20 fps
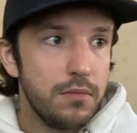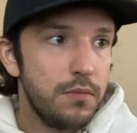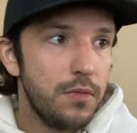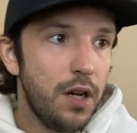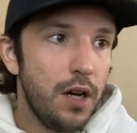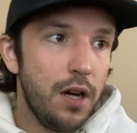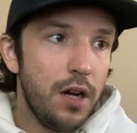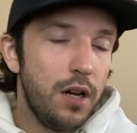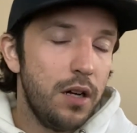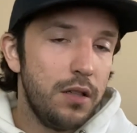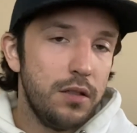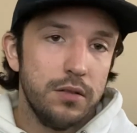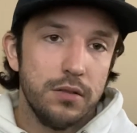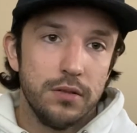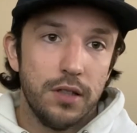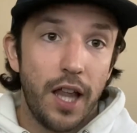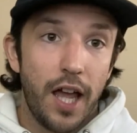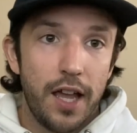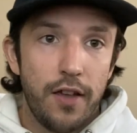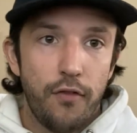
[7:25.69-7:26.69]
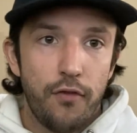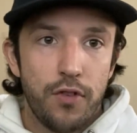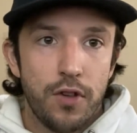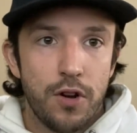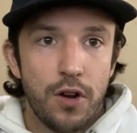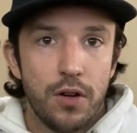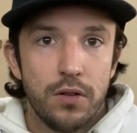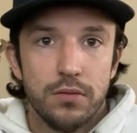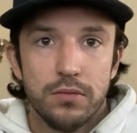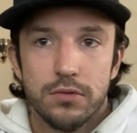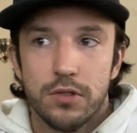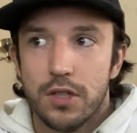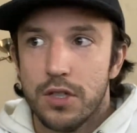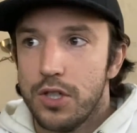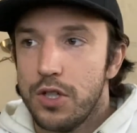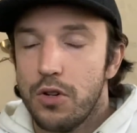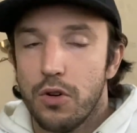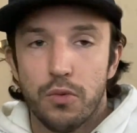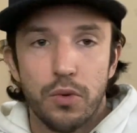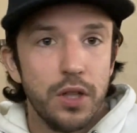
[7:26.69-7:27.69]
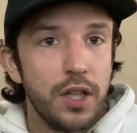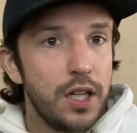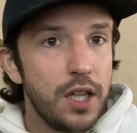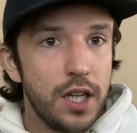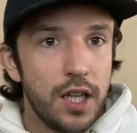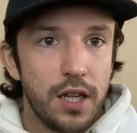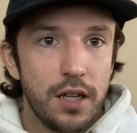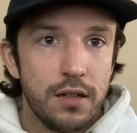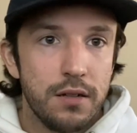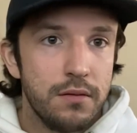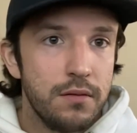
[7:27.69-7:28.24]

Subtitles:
life, you know, because you don't really need,